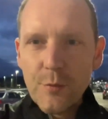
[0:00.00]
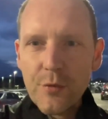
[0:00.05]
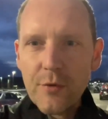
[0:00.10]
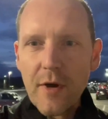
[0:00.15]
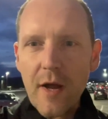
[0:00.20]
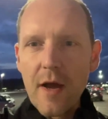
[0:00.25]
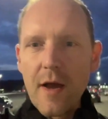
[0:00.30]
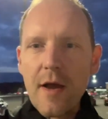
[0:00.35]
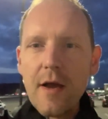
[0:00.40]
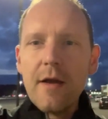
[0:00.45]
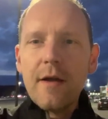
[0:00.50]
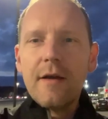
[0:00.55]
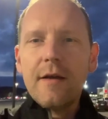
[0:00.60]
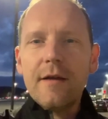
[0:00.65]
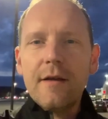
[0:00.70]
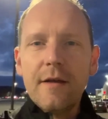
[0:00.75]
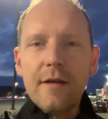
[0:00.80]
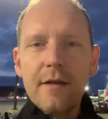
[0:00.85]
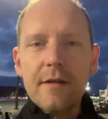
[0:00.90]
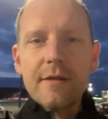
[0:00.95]
bra,
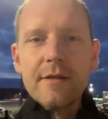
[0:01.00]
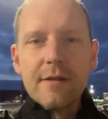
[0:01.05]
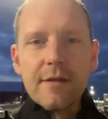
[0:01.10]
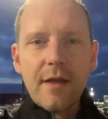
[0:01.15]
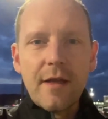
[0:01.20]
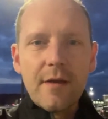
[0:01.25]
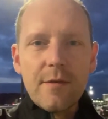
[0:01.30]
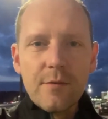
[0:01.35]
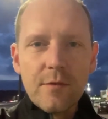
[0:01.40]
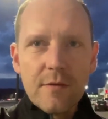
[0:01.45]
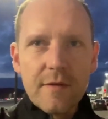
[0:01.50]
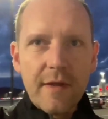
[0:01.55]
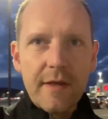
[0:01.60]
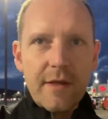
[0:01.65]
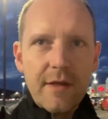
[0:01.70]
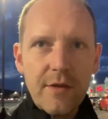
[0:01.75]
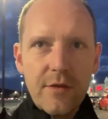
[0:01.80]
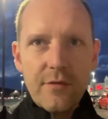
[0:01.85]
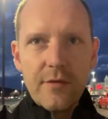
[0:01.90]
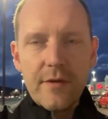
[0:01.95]
and uh, we'll take
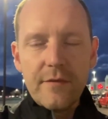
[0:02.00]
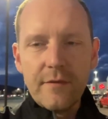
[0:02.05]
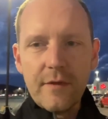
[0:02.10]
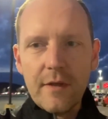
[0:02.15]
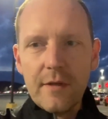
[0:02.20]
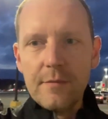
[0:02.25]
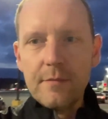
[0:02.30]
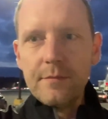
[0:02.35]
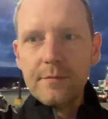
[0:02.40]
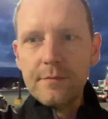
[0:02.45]
you thrifting.